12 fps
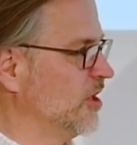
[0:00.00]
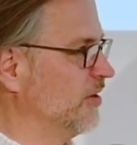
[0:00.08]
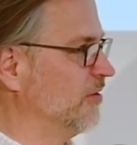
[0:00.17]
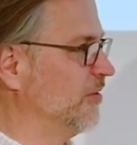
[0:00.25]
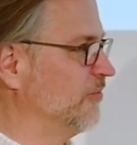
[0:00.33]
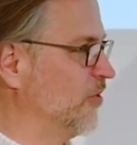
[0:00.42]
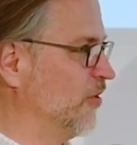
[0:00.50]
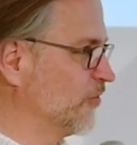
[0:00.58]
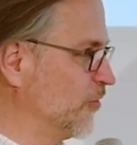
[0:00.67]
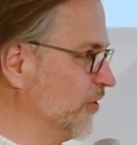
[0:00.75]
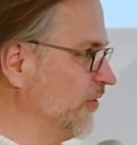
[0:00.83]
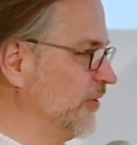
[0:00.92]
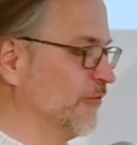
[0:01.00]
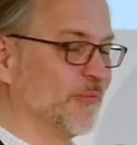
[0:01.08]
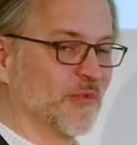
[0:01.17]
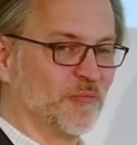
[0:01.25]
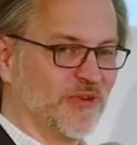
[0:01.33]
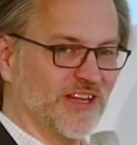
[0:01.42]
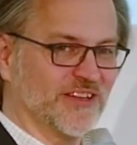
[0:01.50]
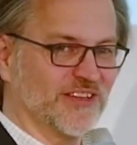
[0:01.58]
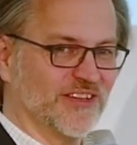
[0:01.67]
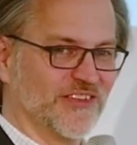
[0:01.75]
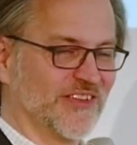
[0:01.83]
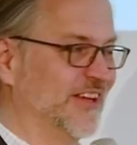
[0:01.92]
Of course, from the
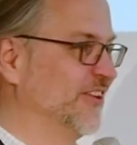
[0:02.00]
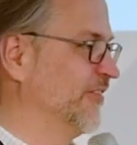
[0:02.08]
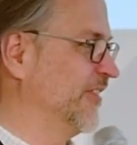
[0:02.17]
practical side of